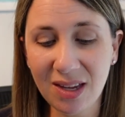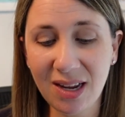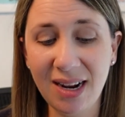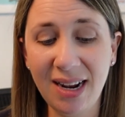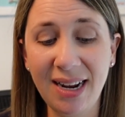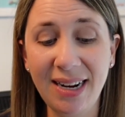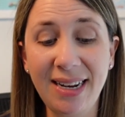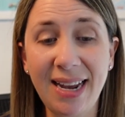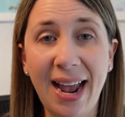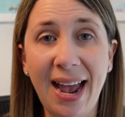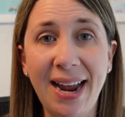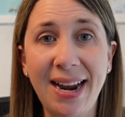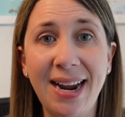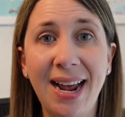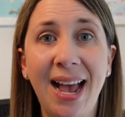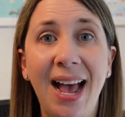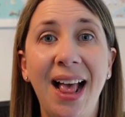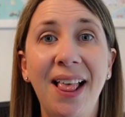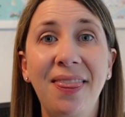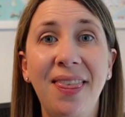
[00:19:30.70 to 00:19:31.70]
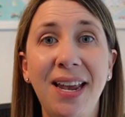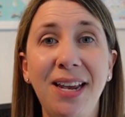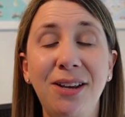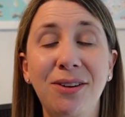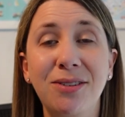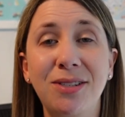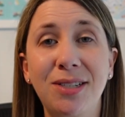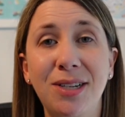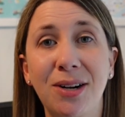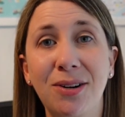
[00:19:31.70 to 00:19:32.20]
again, thank you
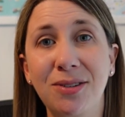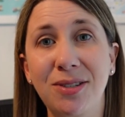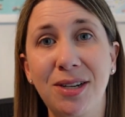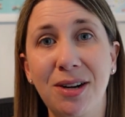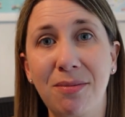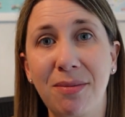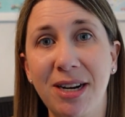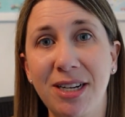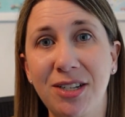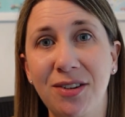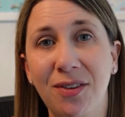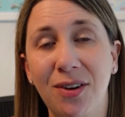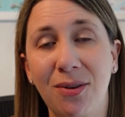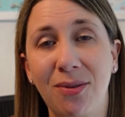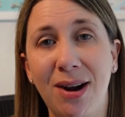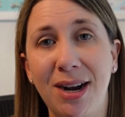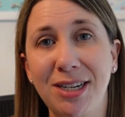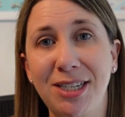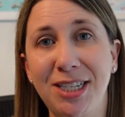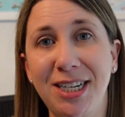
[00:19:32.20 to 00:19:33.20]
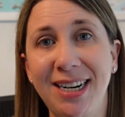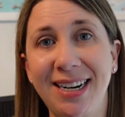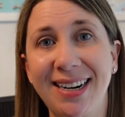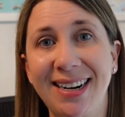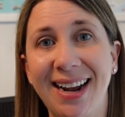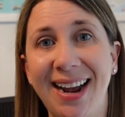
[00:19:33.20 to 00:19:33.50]
so much for watching.